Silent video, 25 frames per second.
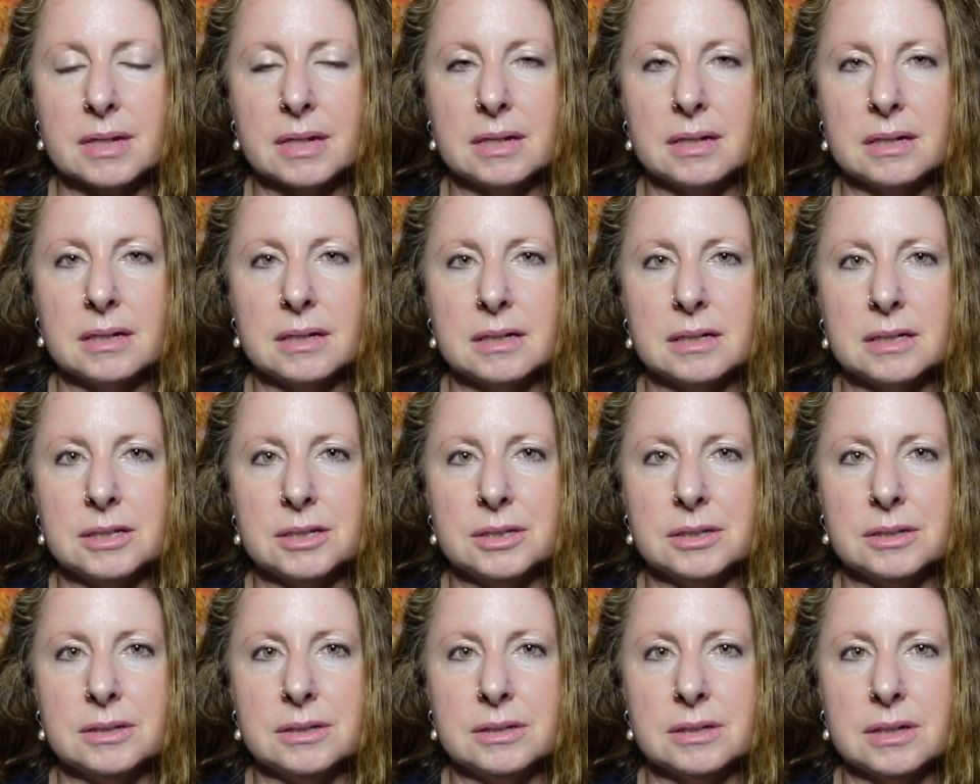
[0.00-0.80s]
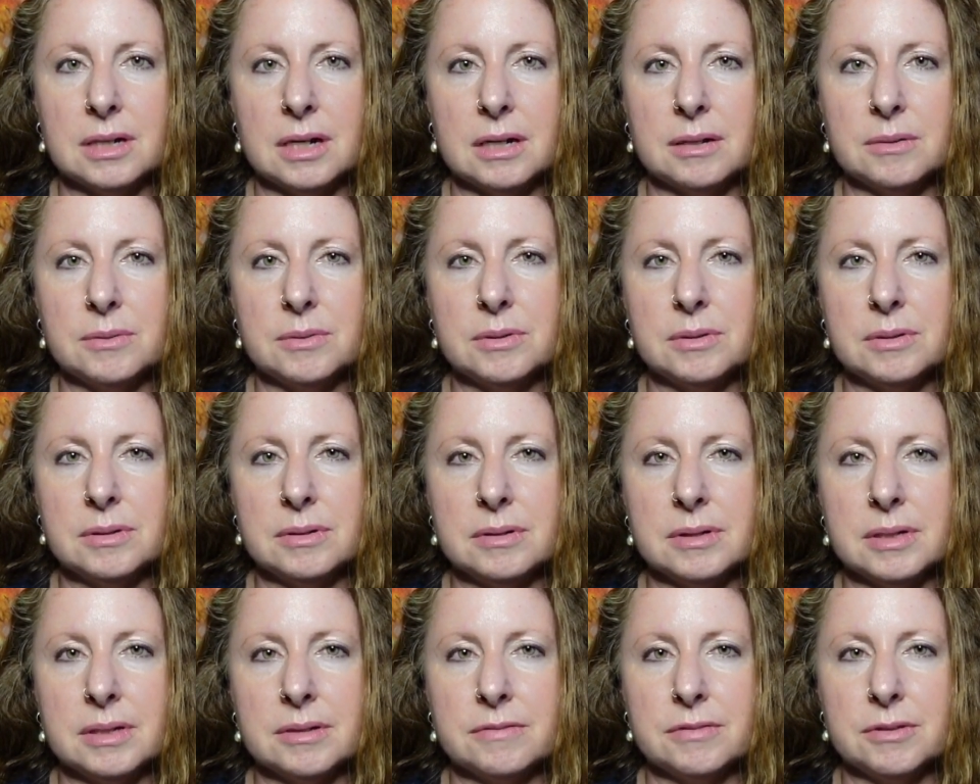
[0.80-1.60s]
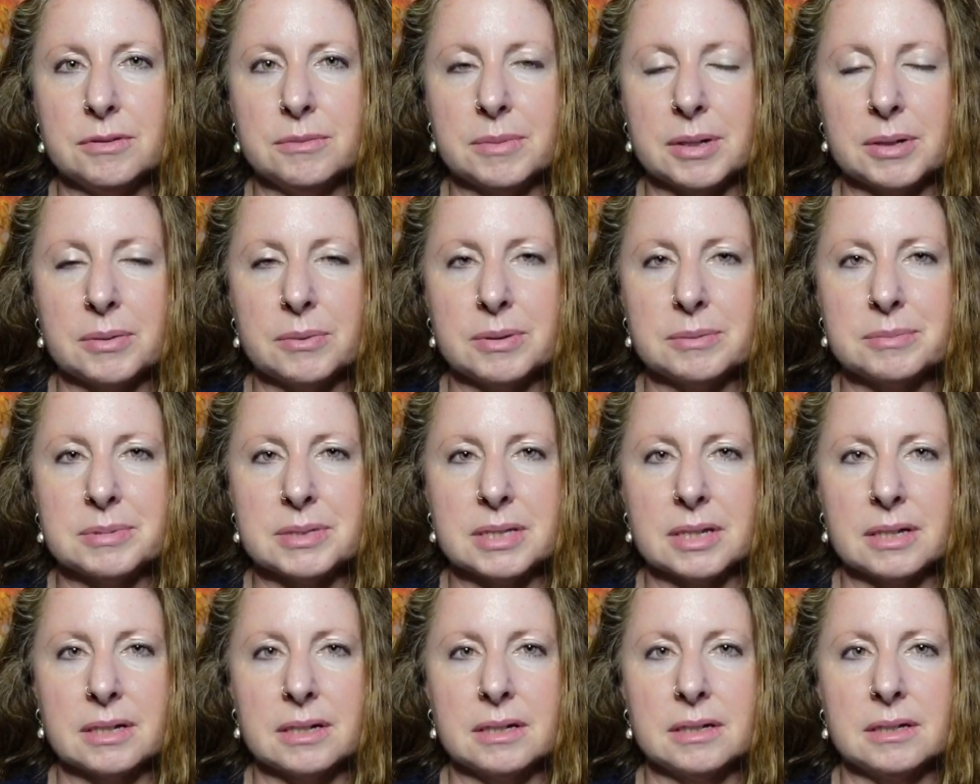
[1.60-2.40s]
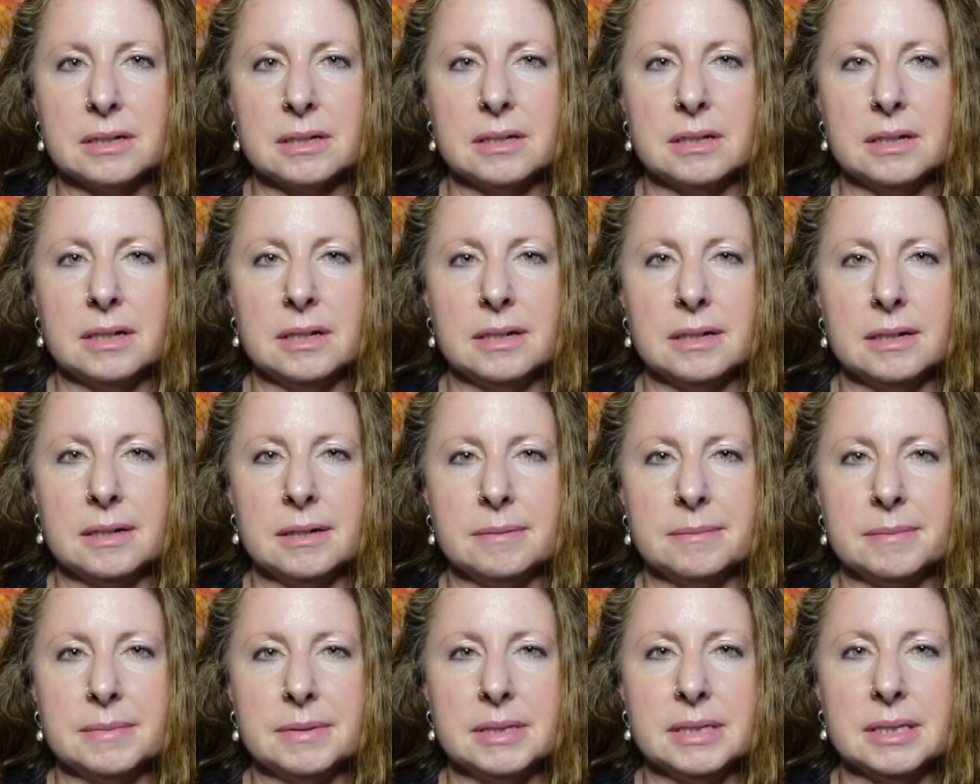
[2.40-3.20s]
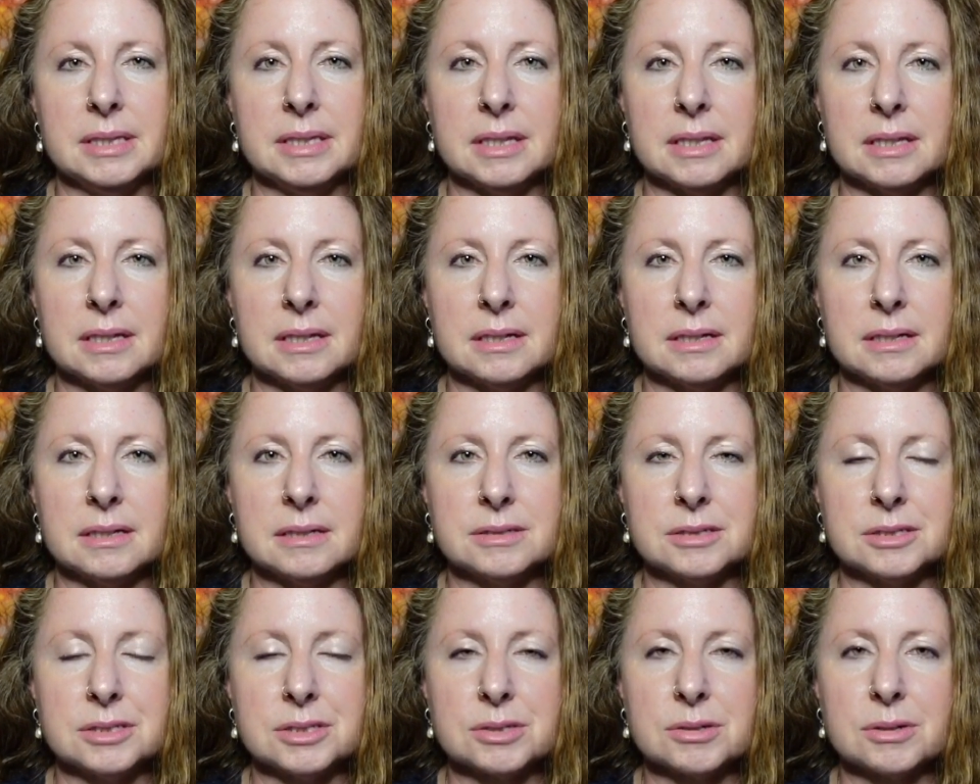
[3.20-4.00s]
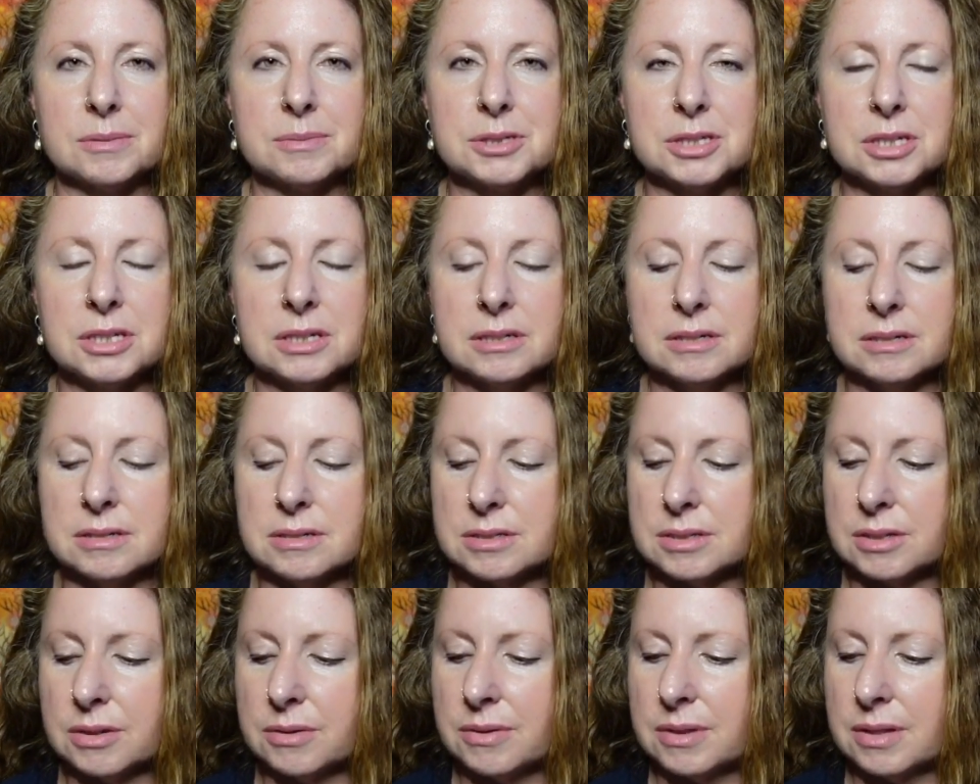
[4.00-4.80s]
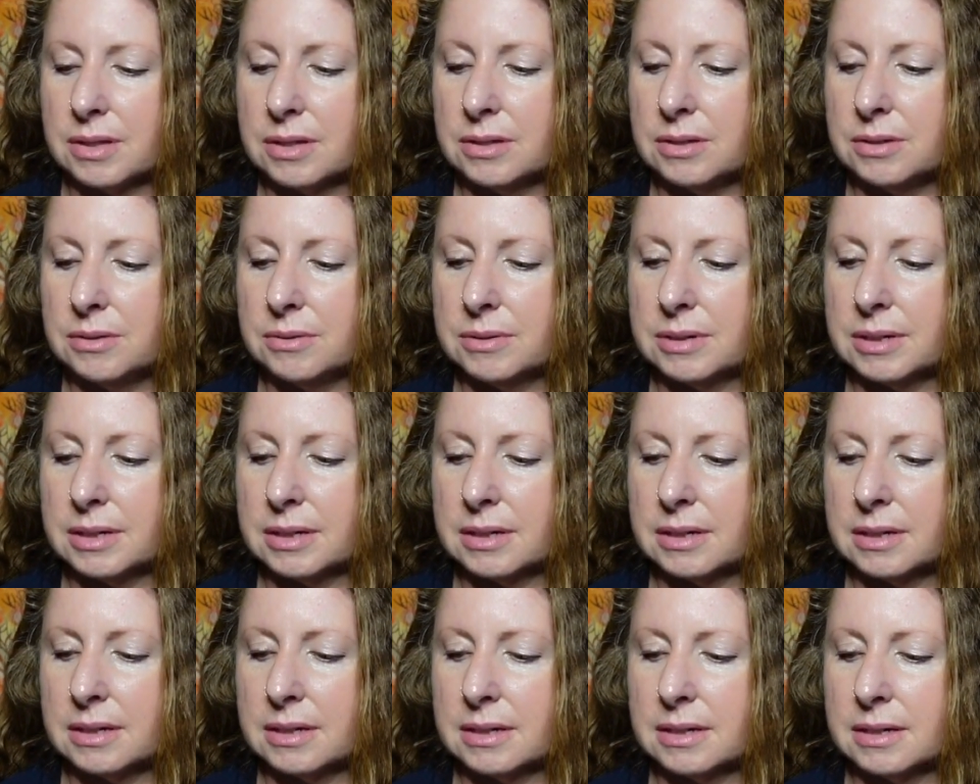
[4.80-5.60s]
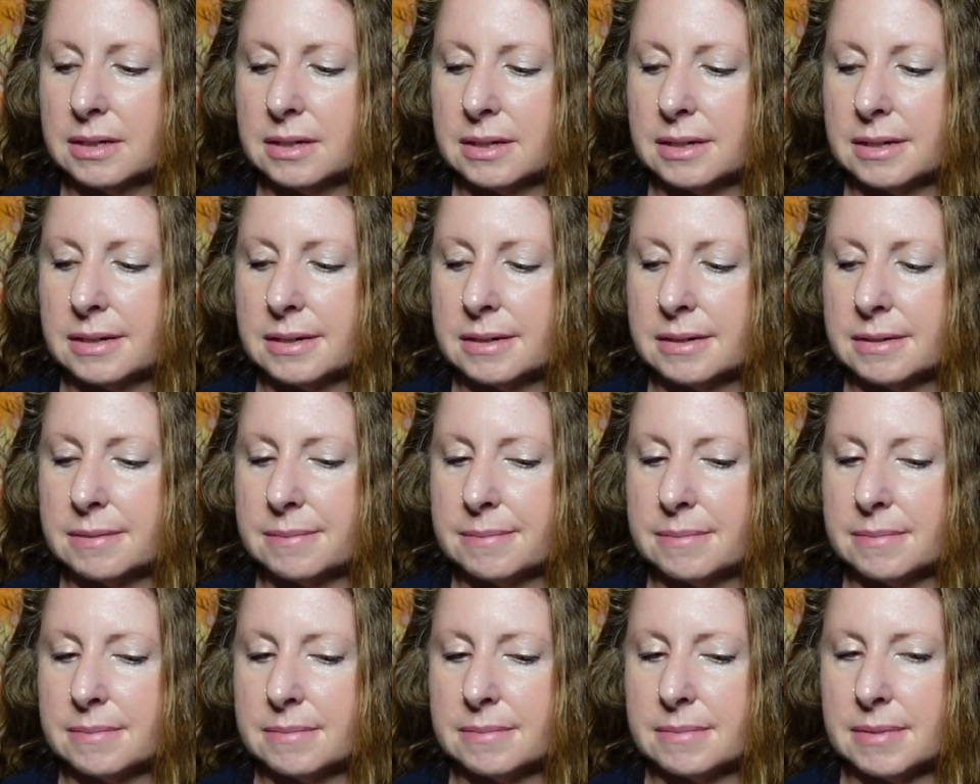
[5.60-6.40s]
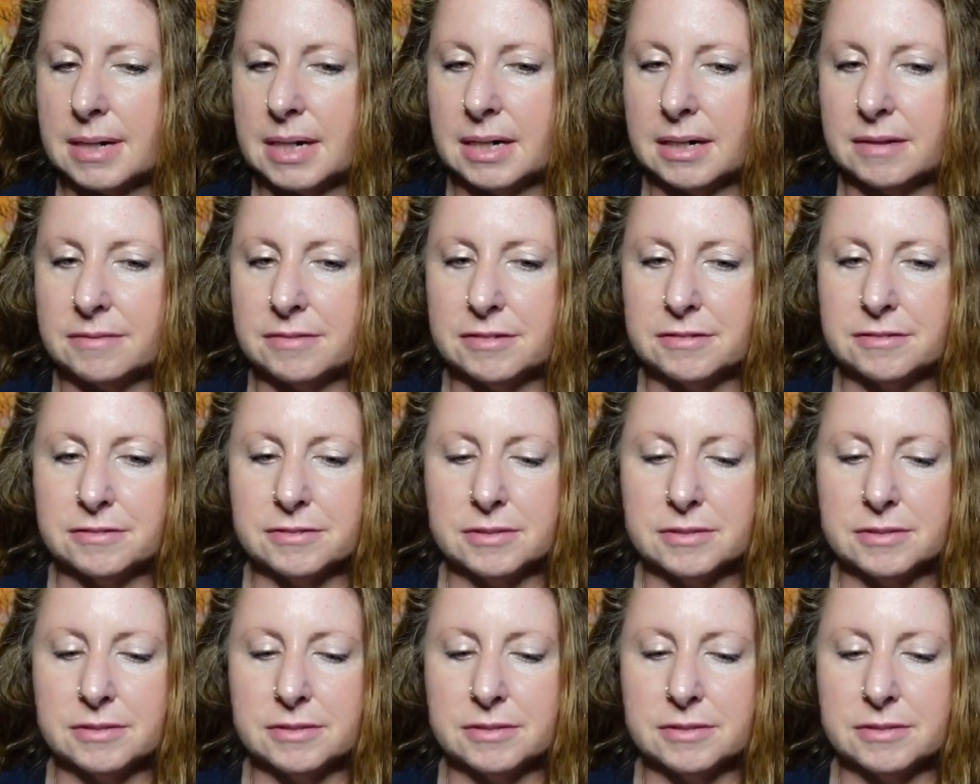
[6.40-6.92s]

I will give you my website in the description so that you can, I have a